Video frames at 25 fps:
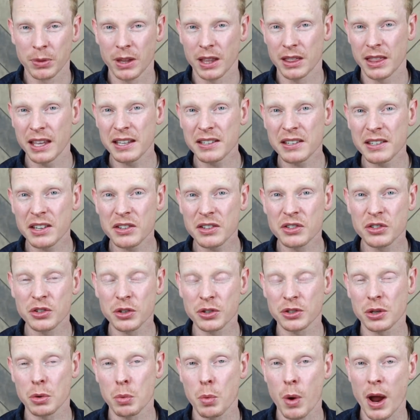This is
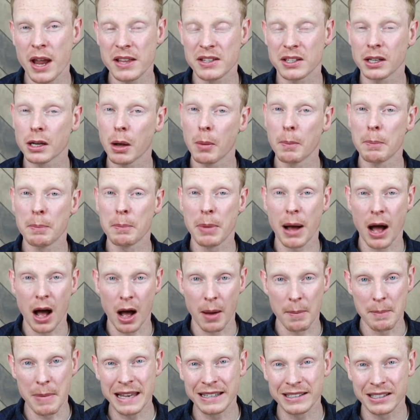just a way to
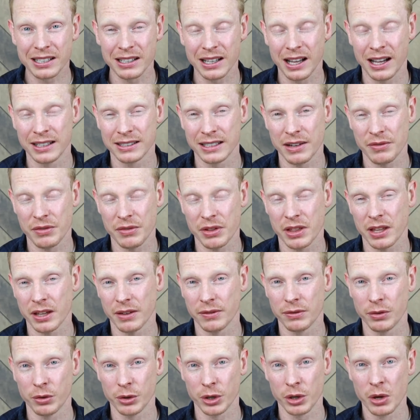compartmentalize everything
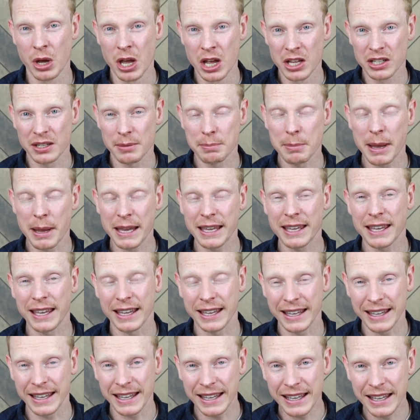for you, to make it
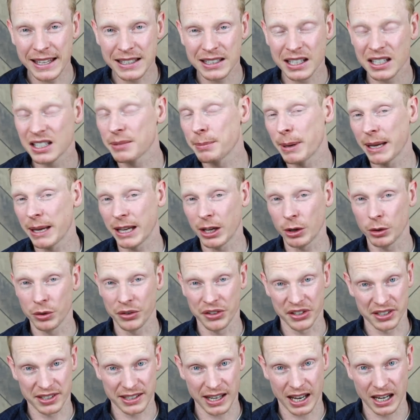easy, to make it
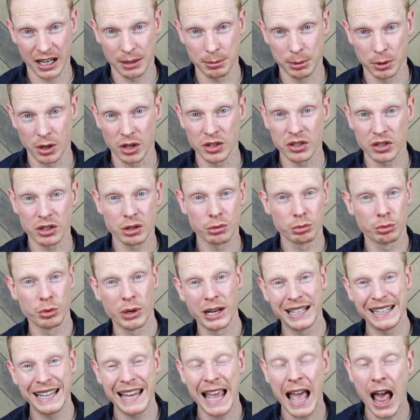understandable, and to
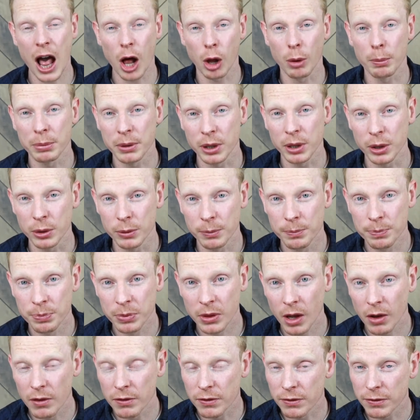really help you
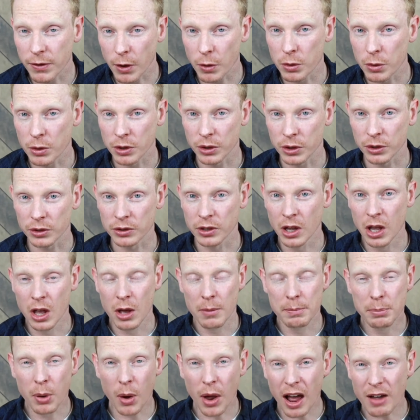focus.
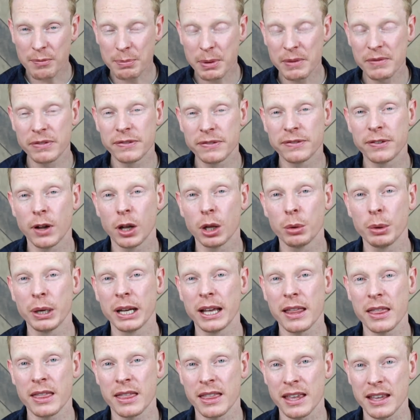But I've been
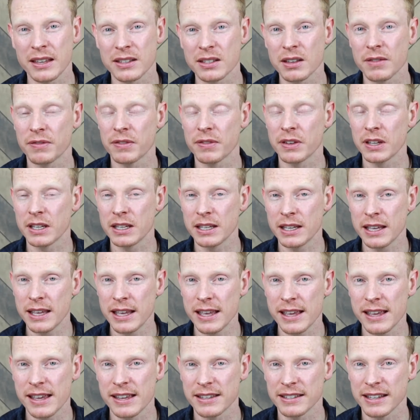following this for
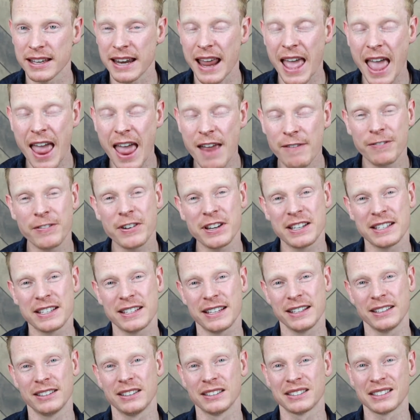years, and every
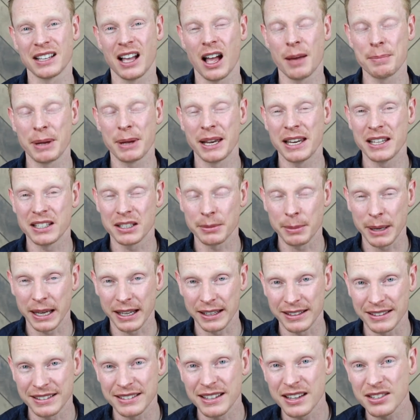single time I need to make
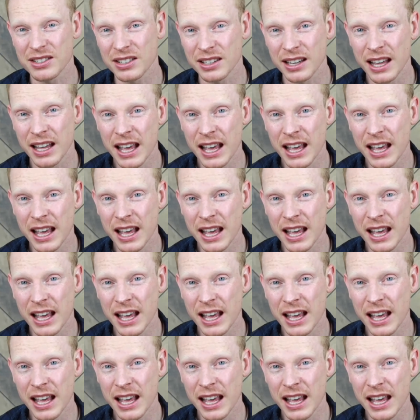a decision,